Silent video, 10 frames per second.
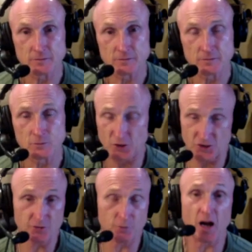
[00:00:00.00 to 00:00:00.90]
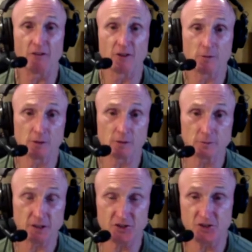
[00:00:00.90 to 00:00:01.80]
which is profitable,
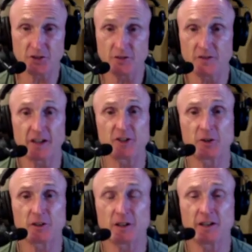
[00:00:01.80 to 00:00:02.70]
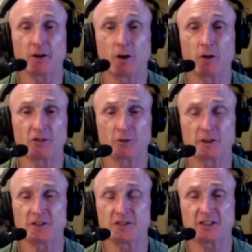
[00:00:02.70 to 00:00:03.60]
because you then you're also
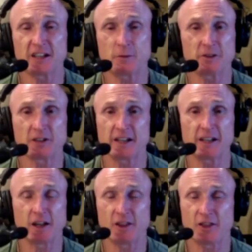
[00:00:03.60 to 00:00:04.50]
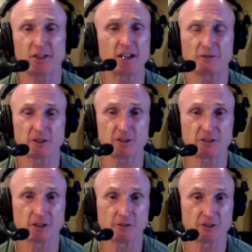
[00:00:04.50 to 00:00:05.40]
in a state where you cannot think for
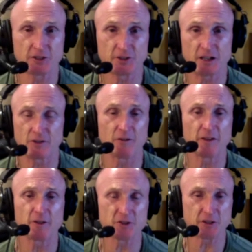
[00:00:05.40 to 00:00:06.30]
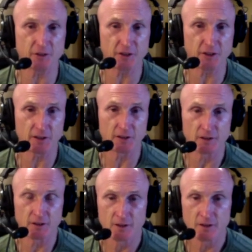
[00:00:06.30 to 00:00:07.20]
yourself because you don't have enough energy to think.
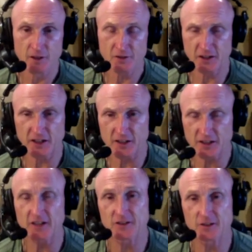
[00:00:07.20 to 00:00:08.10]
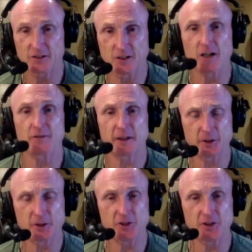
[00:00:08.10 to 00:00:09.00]
Thinking takes a lot of
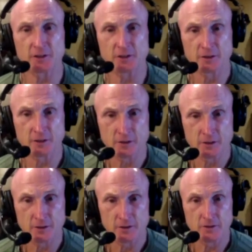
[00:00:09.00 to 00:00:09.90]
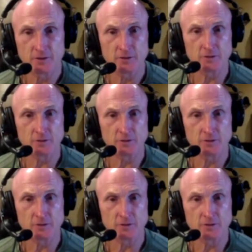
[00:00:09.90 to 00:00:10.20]
energy. The